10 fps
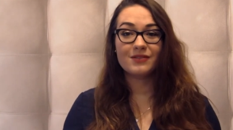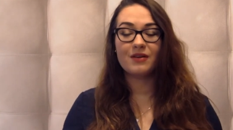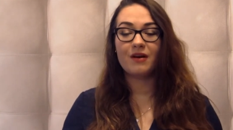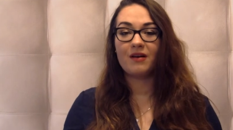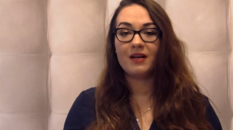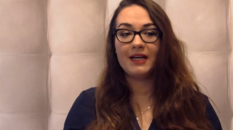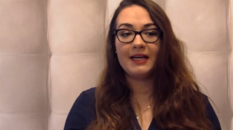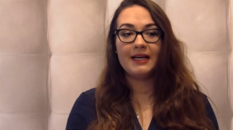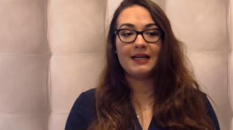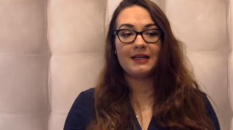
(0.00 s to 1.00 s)
So
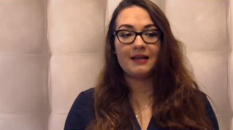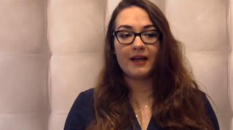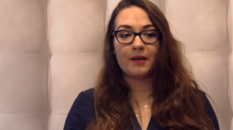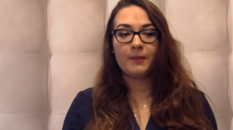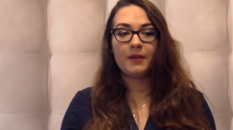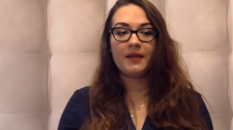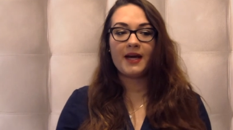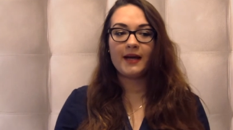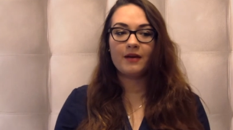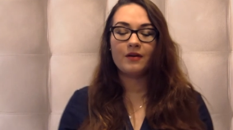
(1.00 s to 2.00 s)
like Mimi
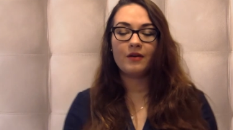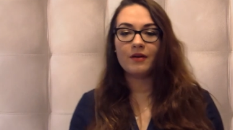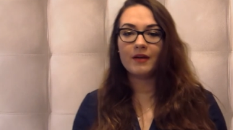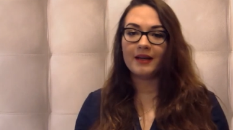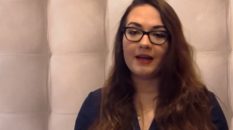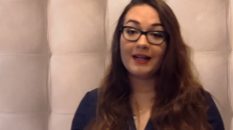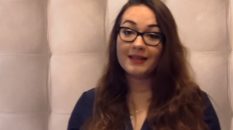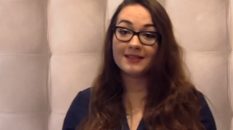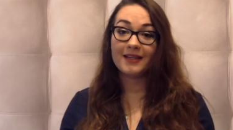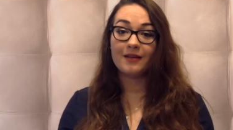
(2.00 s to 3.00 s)
Ikonn and
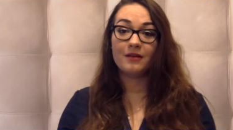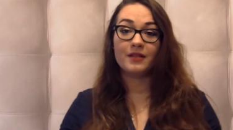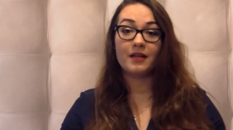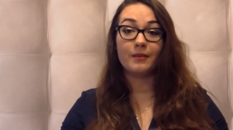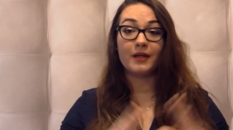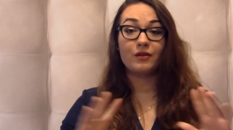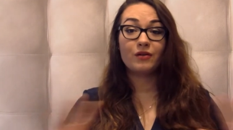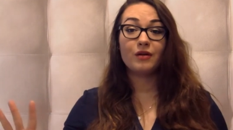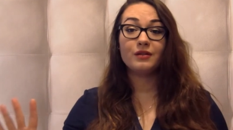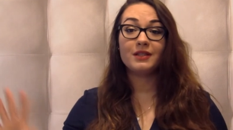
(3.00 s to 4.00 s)
Alex Ikonn are my
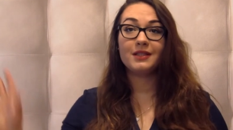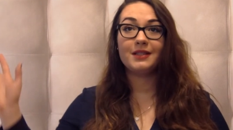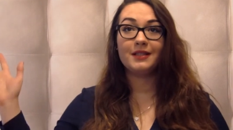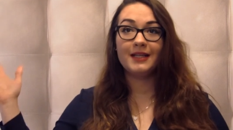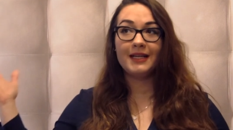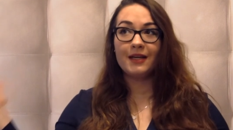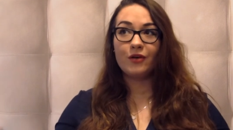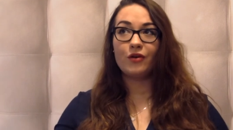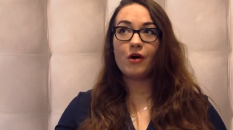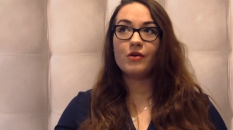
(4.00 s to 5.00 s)
total
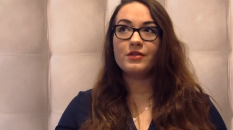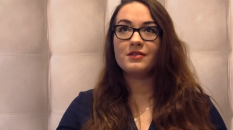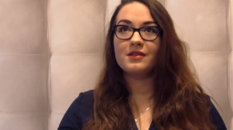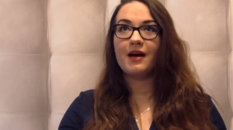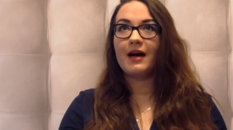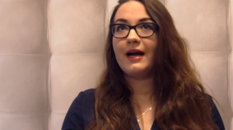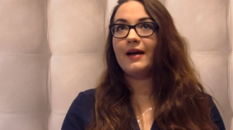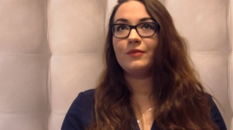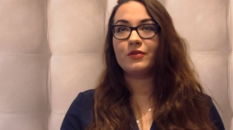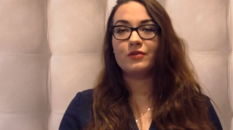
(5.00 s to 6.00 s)
gods.
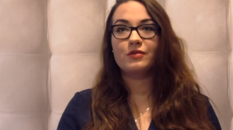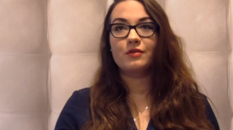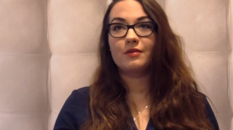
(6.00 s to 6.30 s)
I'm not